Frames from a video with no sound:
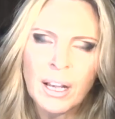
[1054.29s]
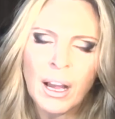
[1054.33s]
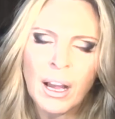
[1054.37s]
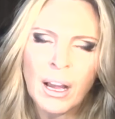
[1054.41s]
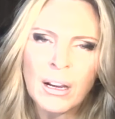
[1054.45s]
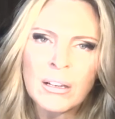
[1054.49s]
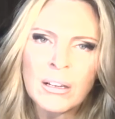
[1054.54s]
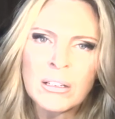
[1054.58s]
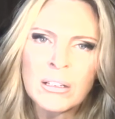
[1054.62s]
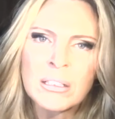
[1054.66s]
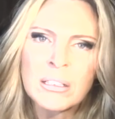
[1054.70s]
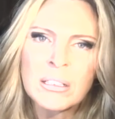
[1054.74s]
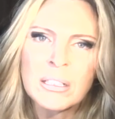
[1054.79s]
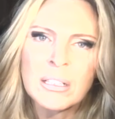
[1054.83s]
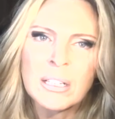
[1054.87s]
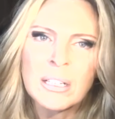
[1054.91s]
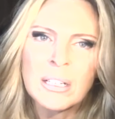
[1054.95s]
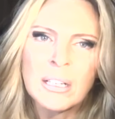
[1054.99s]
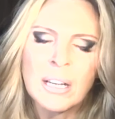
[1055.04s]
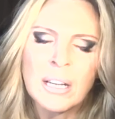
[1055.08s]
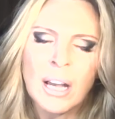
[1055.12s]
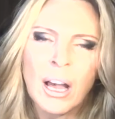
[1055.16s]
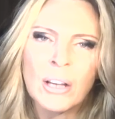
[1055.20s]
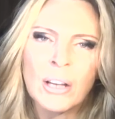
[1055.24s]
are
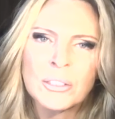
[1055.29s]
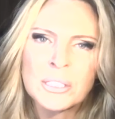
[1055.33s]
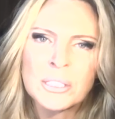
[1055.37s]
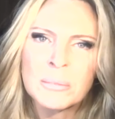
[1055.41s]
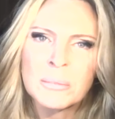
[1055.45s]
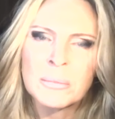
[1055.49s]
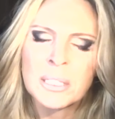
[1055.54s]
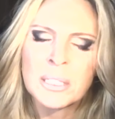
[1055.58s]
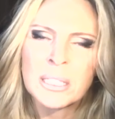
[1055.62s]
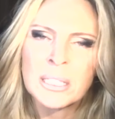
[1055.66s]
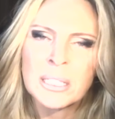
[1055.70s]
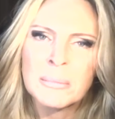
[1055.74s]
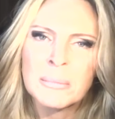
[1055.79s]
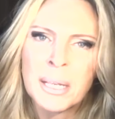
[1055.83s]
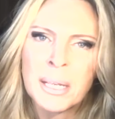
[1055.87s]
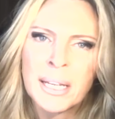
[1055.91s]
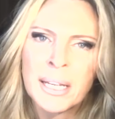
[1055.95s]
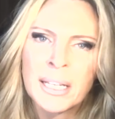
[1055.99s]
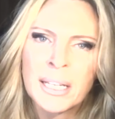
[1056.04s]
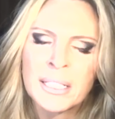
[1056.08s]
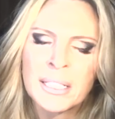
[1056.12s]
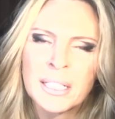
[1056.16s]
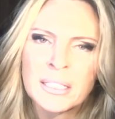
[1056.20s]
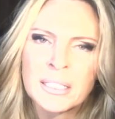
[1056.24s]
ultimately
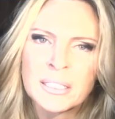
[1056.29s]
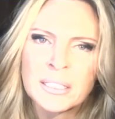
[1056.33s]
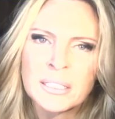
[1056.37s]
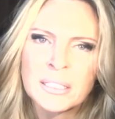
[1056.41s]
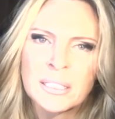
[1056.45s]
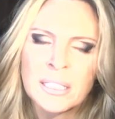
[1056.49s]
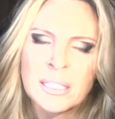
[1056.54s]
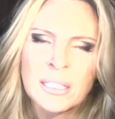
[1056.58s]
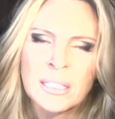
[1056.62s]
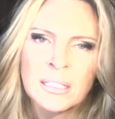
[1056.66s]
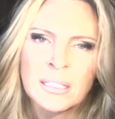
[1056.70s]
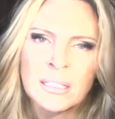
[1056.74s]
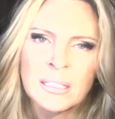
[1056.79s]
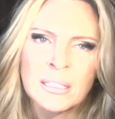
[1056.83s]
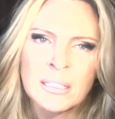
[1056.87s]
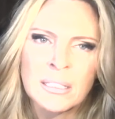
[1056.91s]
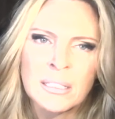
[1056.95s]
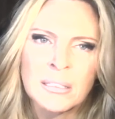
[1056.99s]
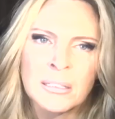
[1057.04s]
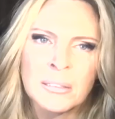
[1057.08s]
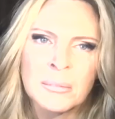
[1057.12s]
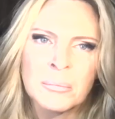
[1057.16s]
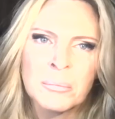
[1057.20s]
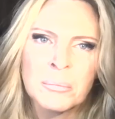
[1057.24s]
making us
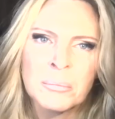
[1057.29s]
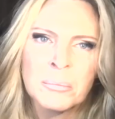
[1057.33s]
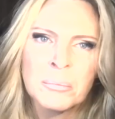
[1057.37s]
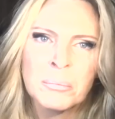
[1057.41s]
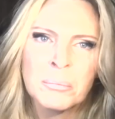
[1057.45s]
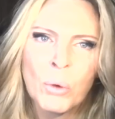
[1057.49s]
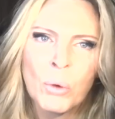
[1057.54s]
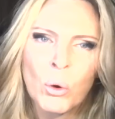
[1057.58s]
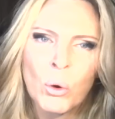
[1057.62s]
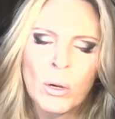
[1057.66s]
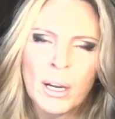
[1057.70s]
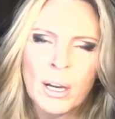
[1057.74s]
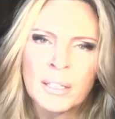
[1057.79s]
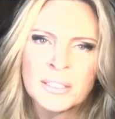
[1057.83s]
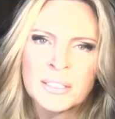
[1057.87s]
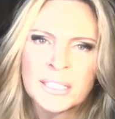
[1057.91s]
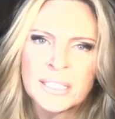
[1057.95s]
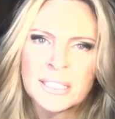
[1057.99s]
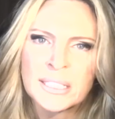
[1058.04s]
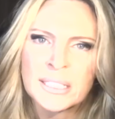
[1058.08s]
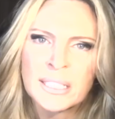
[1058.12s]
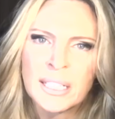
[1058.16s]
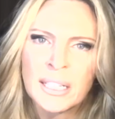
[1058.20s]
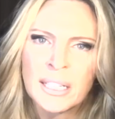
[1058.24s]
more
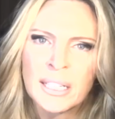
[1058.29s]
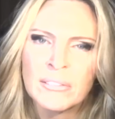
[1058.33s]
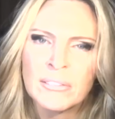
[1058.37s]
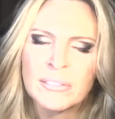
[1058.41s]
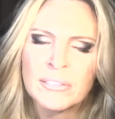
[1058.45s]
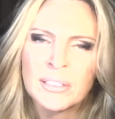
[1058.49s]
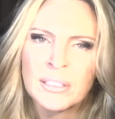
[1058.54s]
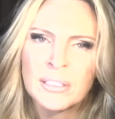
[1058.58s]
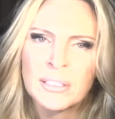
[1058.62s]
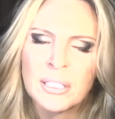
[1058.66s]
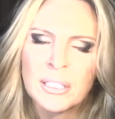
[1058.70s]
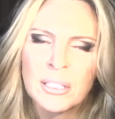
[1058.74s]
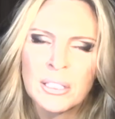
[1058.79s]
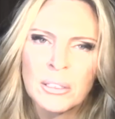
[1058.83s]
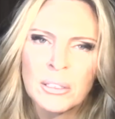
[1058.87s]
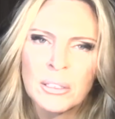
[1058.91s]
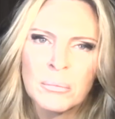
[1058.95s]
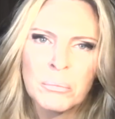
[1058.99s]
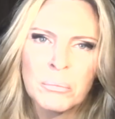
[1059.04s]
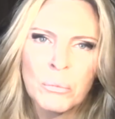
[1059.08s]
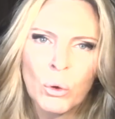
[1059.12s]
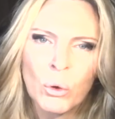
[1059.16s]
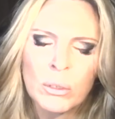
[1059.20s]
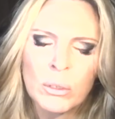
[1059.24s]
unsafe,
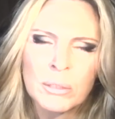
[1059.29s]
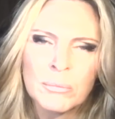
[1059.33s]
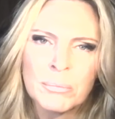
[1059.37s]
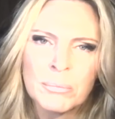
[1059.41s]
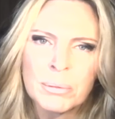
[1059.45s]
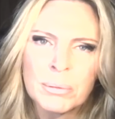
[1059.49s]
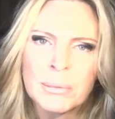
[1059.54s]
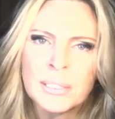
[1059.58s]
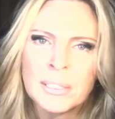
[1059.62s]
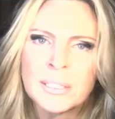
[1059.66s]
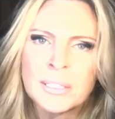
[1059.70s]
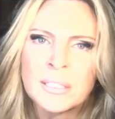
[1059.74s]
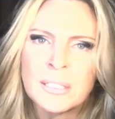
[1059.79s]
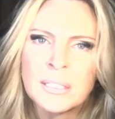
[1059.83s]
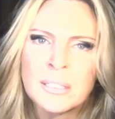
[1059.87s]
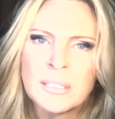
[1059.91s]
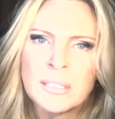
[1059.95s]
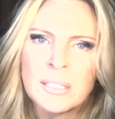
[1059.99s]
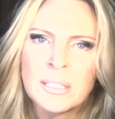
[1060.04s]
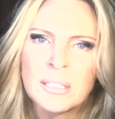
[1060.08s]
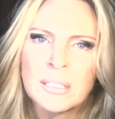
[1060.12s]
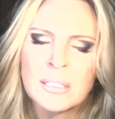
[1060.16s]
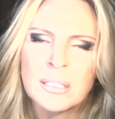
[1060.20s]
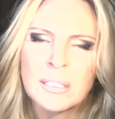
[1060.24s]
more
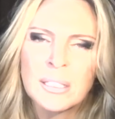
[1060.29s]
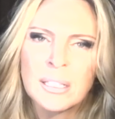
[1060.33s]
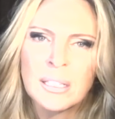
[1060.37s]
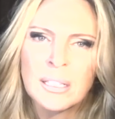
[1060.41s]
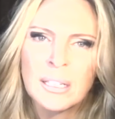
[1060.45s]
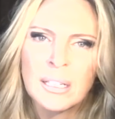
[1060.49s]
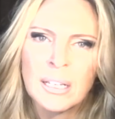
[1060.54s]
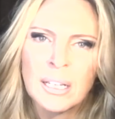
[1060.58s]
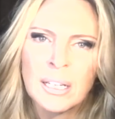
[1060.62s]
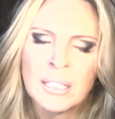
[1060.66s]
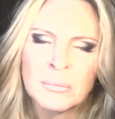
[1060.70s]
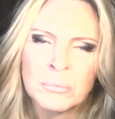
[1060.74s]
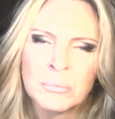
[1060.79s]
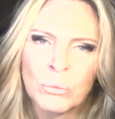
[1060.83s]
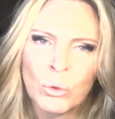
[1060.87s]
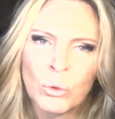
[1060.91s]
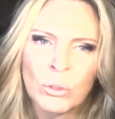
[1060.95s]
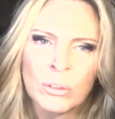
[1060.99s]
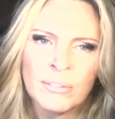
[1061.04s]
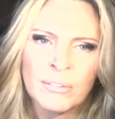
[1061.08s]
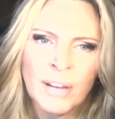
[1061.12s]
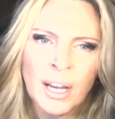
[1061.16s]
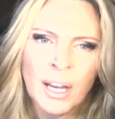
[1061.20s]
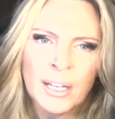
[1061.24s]
imprisoned, and
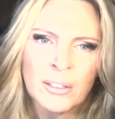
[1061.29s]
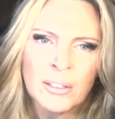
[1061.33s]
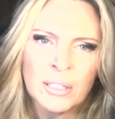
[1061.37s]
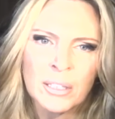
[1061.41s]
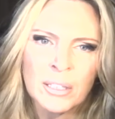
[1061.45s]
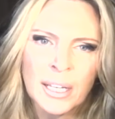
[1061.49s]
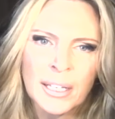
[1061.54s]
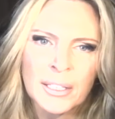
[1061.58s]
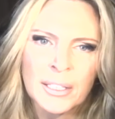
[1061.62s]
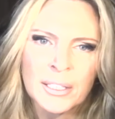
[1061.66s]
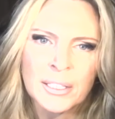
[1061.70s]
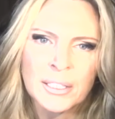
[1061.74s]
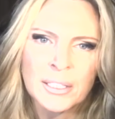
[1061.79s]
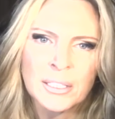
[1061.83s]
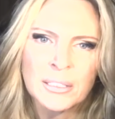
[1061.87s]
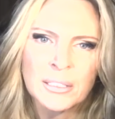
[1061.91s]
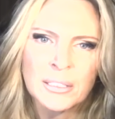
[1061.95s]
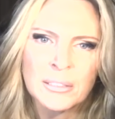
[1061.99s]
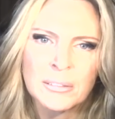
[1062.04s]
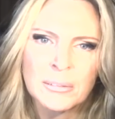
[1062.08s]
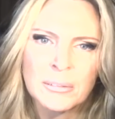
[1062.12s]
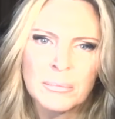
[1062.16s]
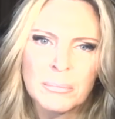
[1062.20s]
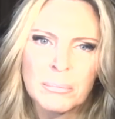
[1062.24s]
more violated.
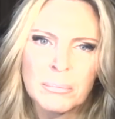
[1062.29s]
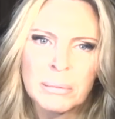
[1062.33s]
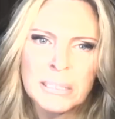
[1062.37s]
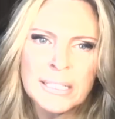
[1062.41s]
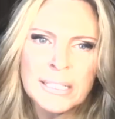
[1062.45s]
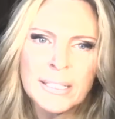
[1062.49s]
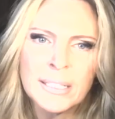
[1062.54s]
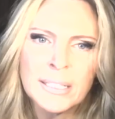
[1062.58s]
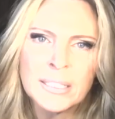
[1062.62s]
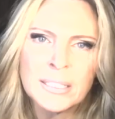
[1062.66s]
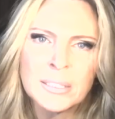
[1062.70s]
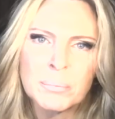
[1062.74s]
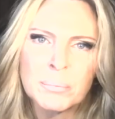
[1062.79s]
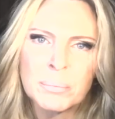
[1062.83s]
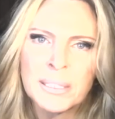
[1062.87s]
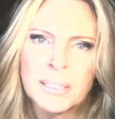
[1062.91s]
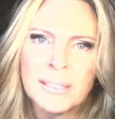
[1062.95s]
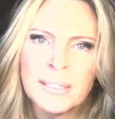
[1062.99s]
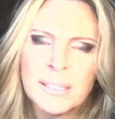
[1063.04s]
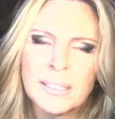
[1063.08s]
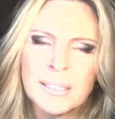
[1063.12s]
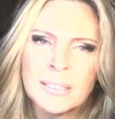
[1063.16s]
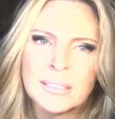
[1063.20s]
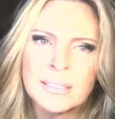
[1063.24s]
Please,
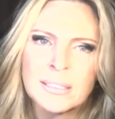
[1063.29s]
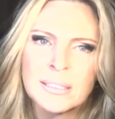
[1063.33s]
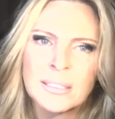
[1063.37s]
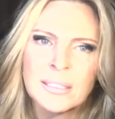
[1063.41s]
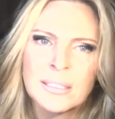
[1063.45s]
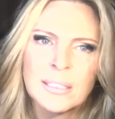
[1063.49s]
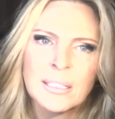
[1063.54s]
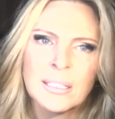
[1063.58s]
please